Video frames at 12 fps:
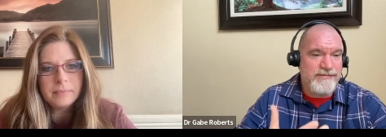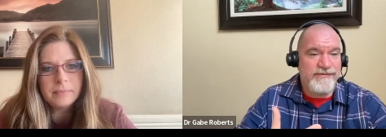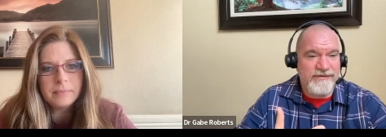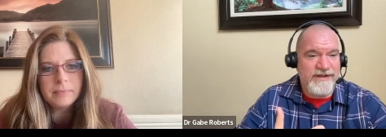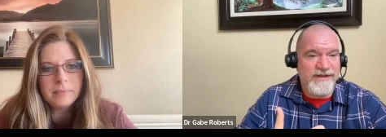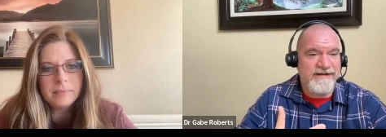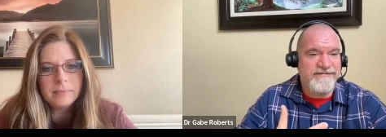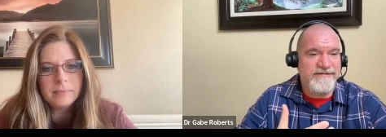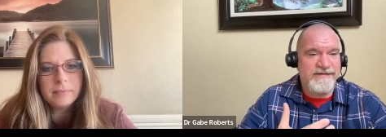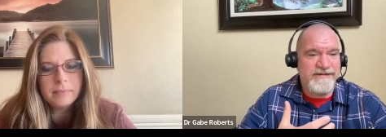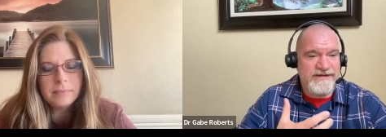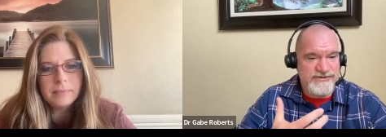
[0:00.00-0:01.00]
Speaker 1: in the life
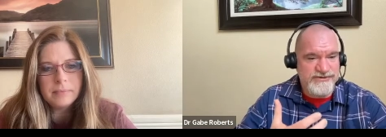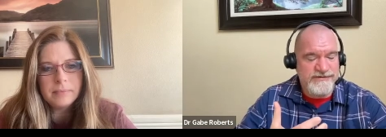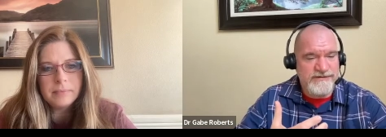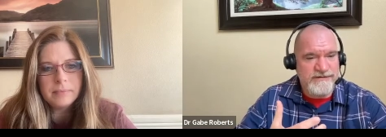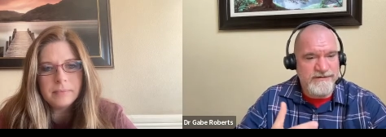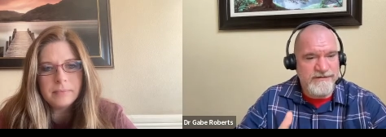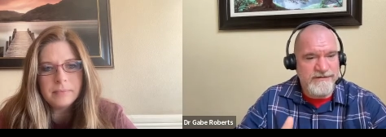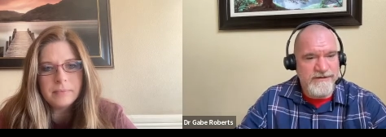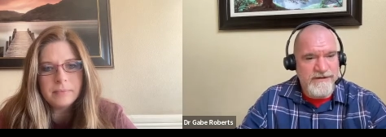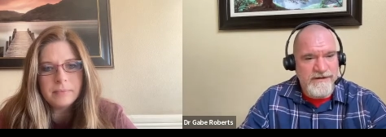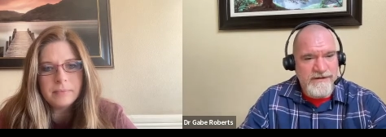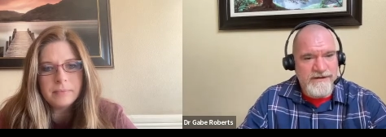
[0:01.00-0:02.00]
that they shouldn't.
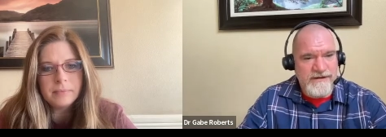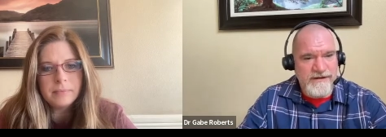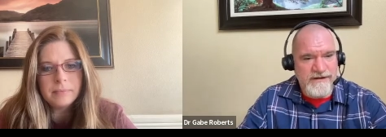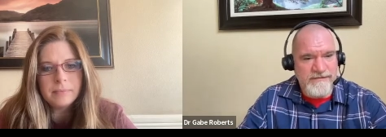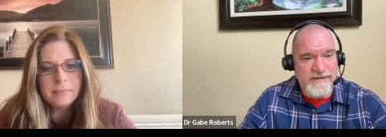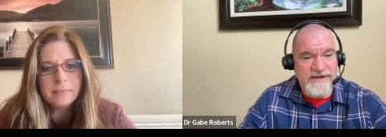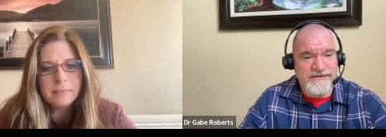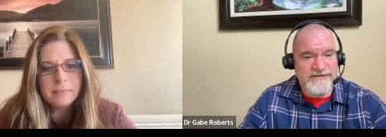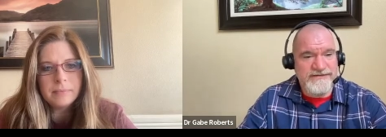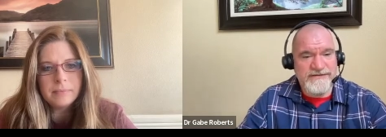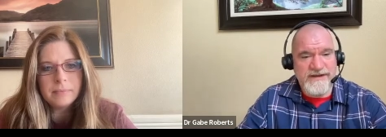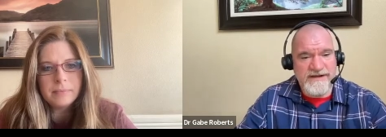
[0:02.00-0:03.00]
Um, as
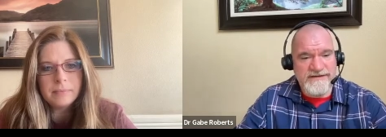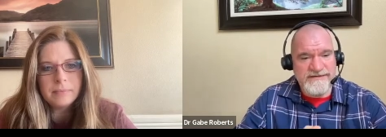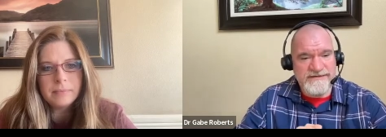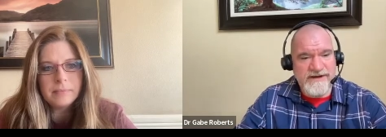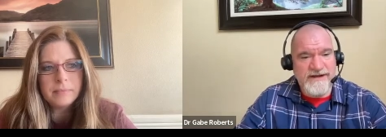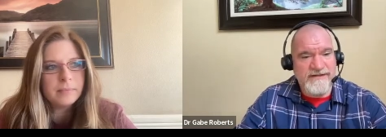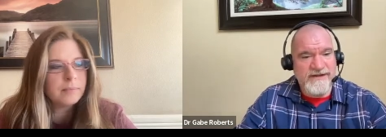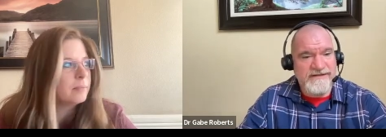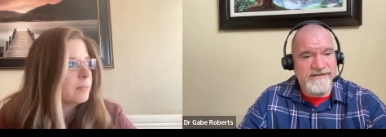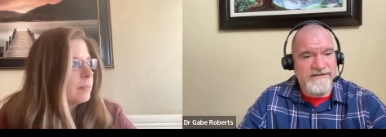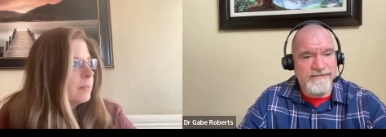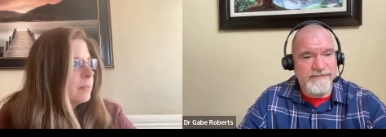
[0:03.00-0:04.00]
as I like
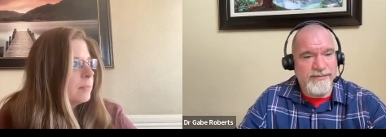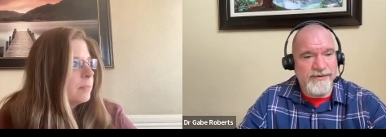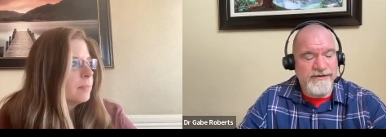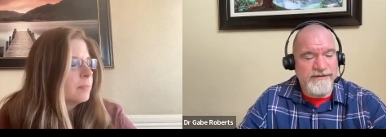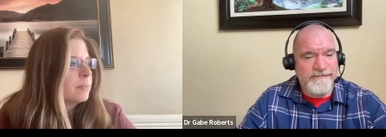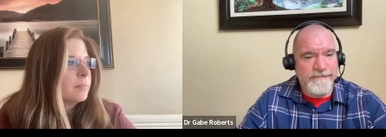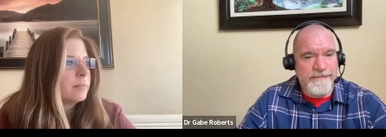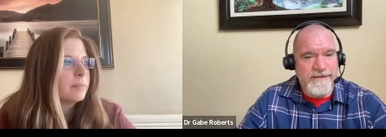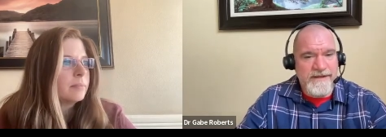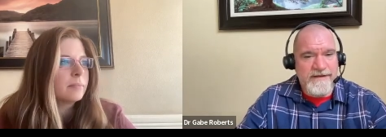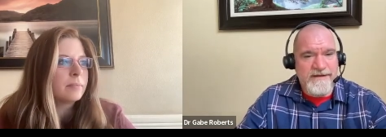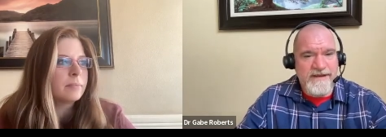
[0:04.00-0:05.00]
to put it,
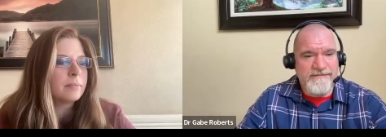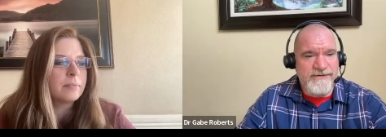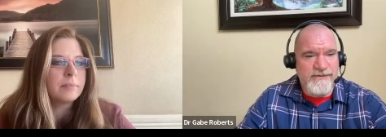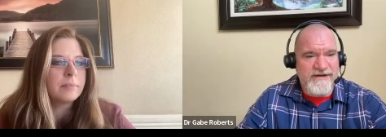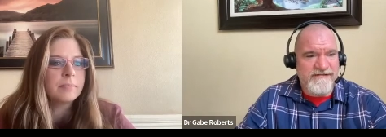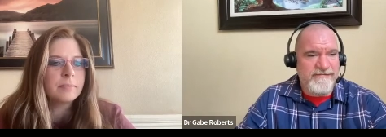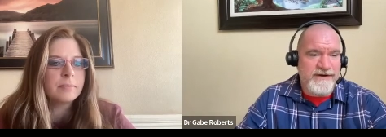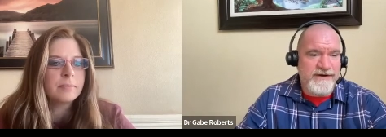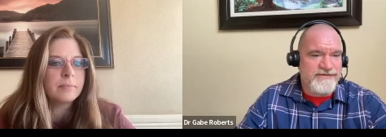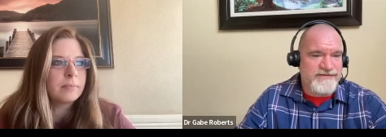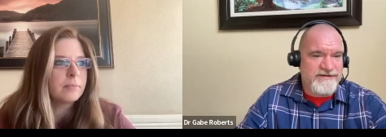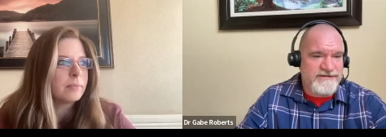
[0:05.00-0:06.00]
if you have
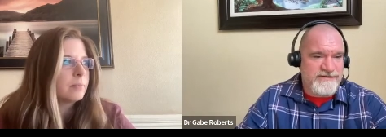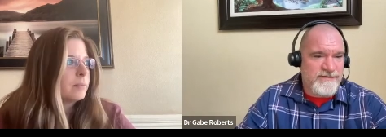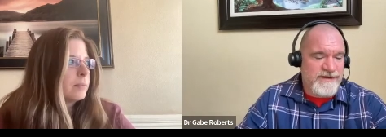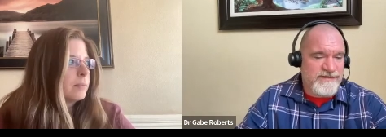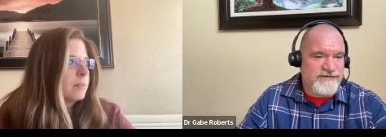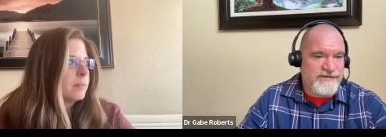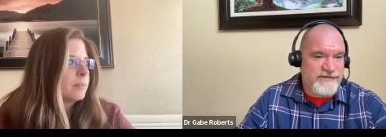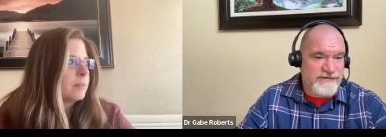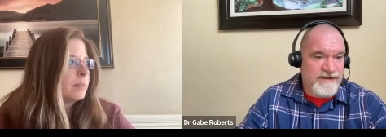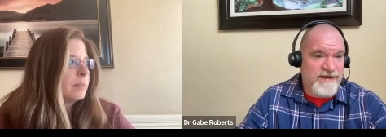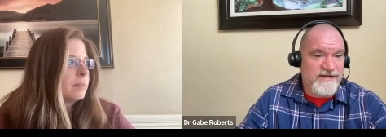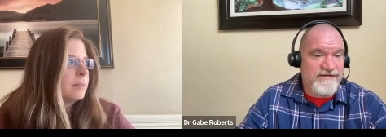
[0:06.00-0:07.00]
parasites coming into your
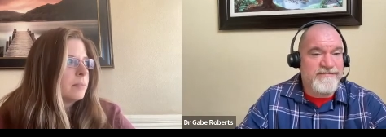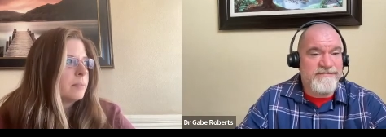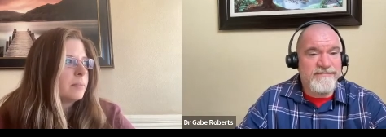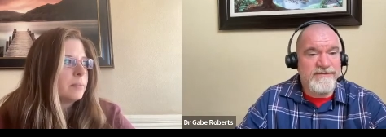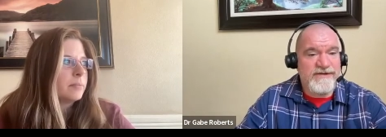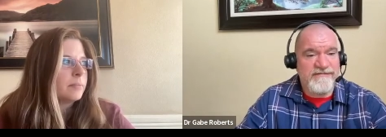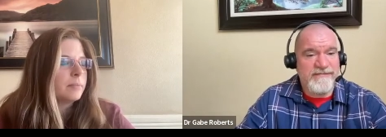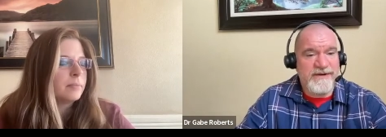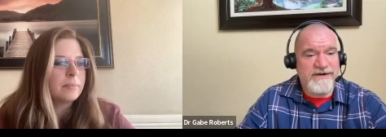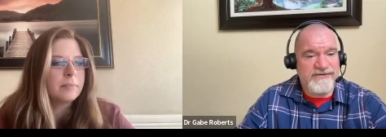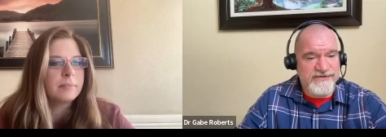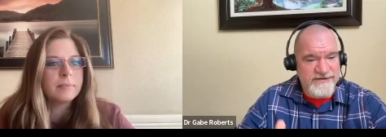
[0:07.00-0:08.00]
life, you have
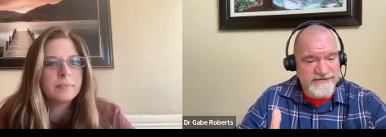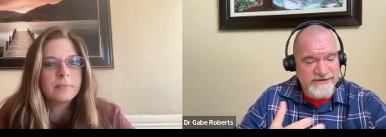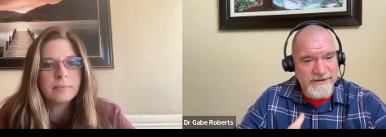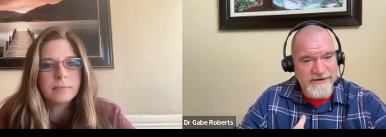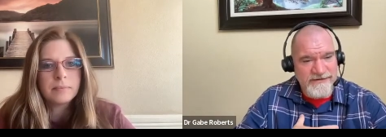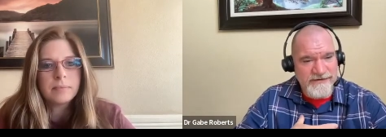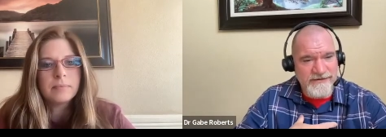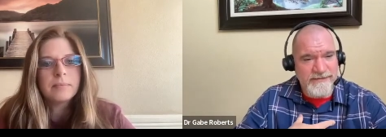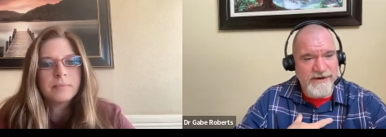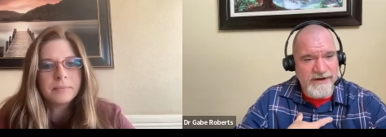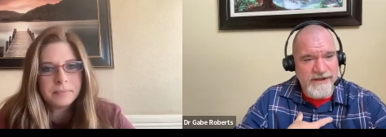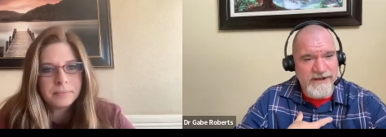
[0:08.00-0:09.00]
parasites coming into your
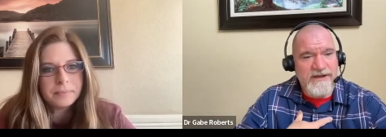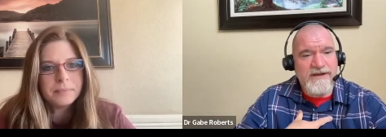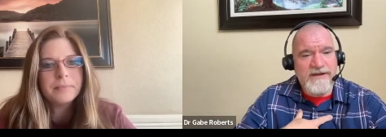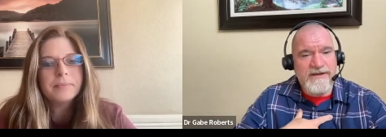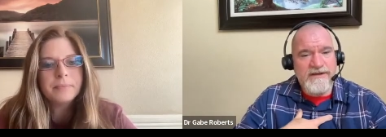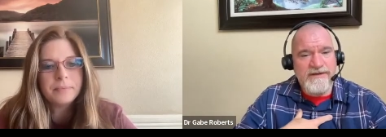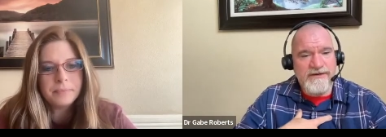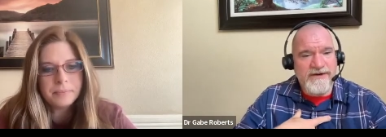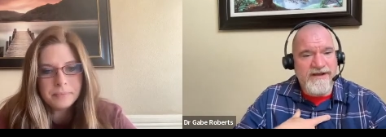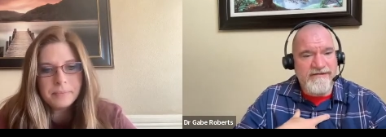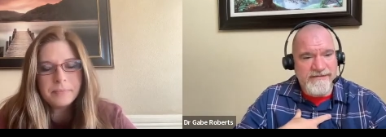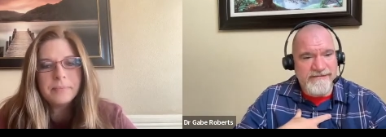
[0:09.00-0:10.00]
body. You're
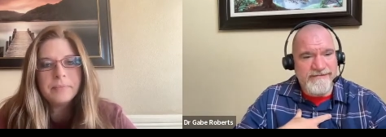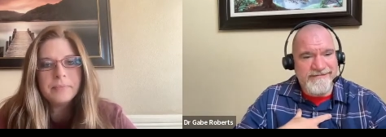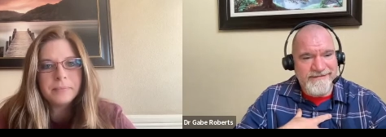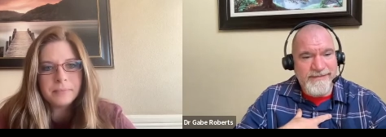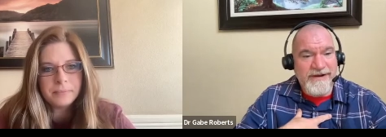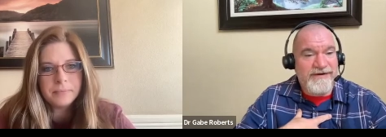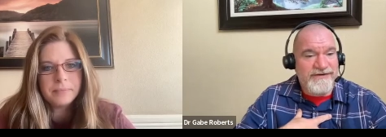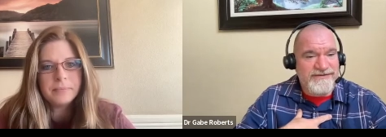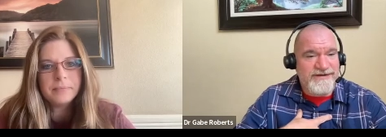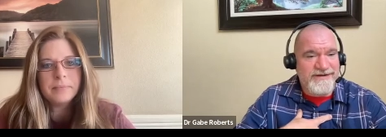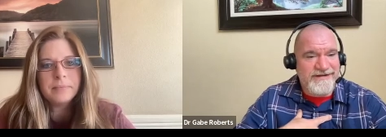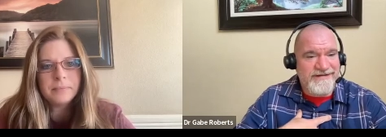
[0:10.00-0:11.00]
having
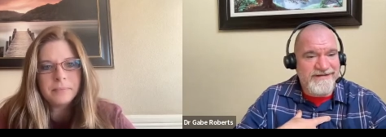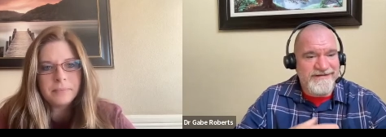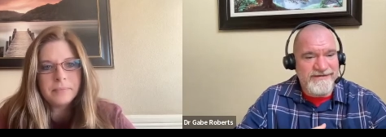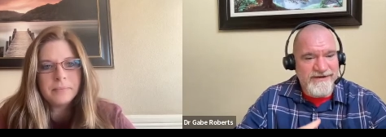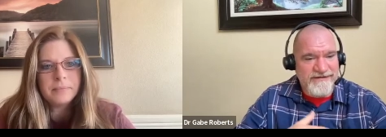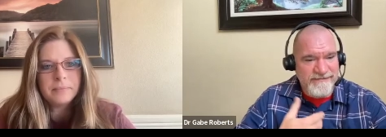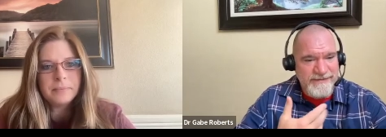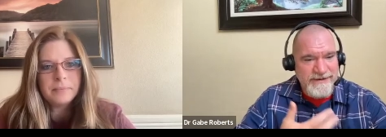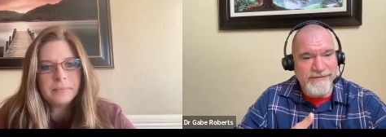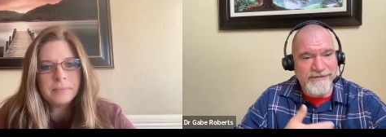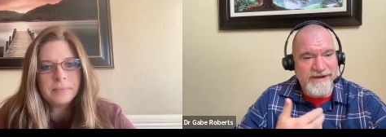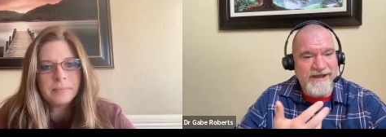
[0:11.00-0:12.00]
parasitic. You're having
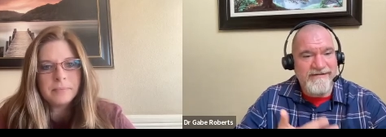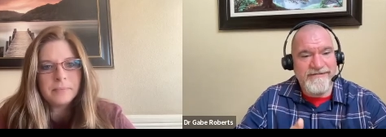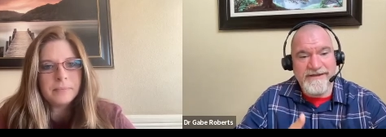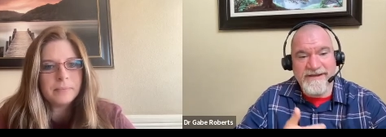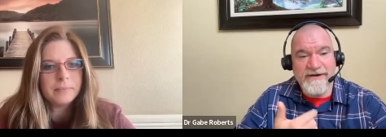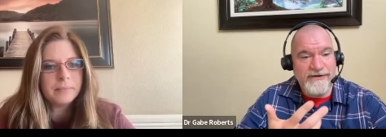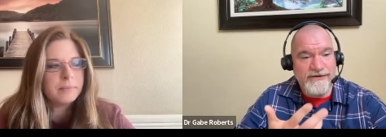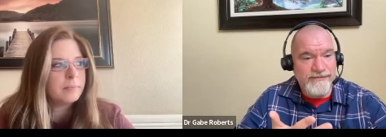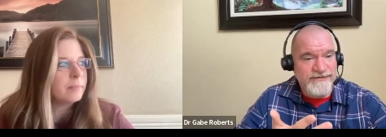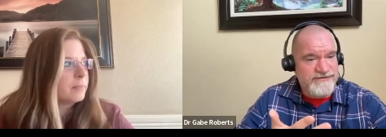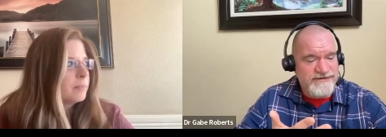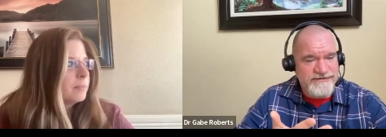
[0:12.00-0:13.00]
people that have the
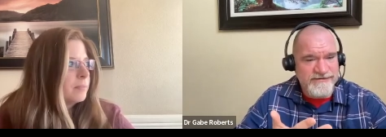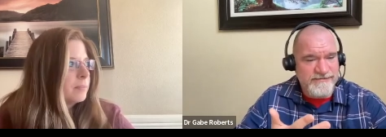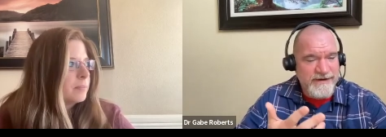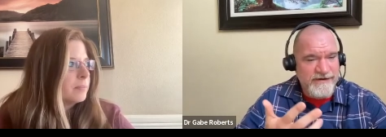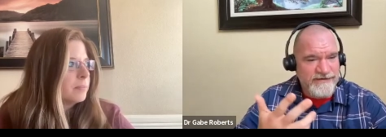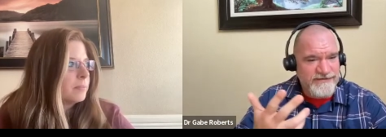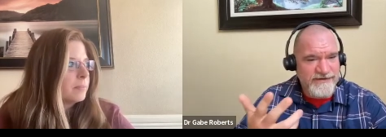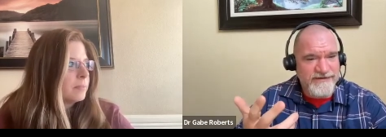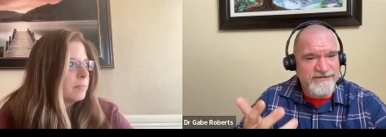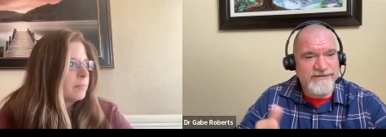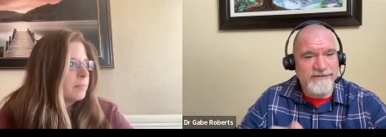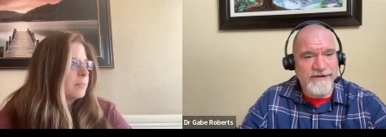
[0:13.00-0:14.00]
characteristics of
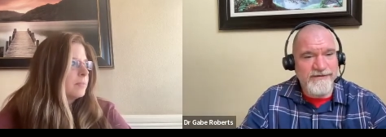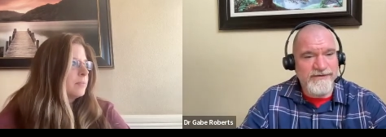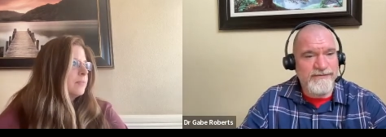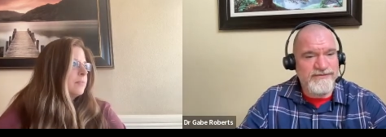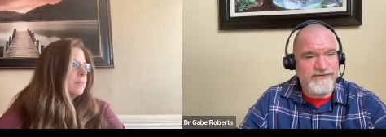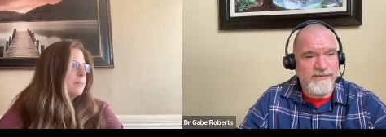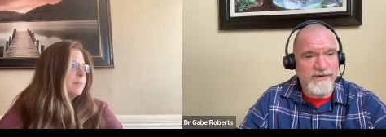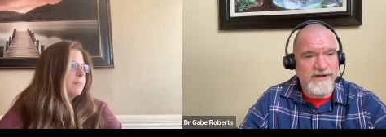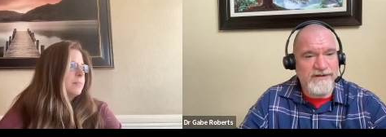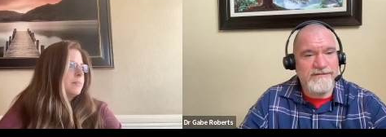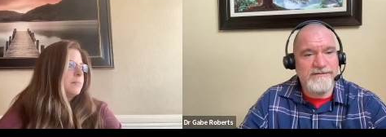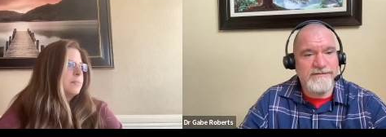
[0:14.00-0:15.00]
parasites around you as
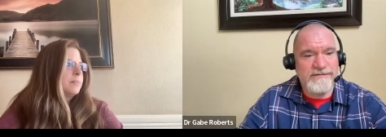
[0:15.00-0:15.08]
well.